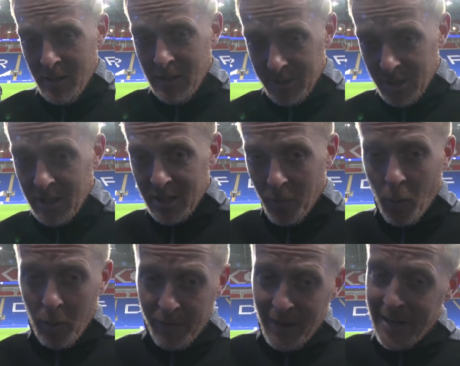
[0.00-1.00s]
Actually
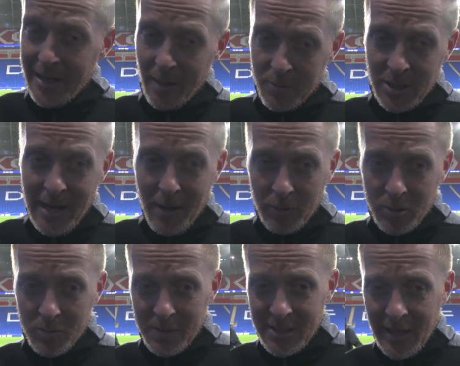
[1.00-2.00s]
disappointed with the lead up to that, which
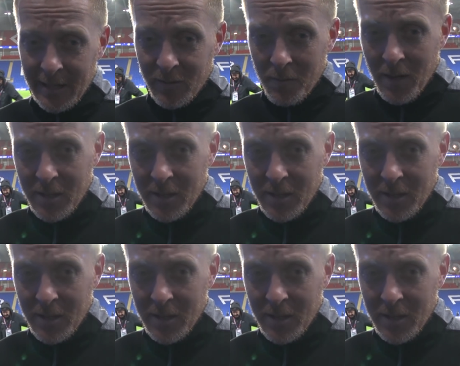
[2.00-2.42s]
was mistakes from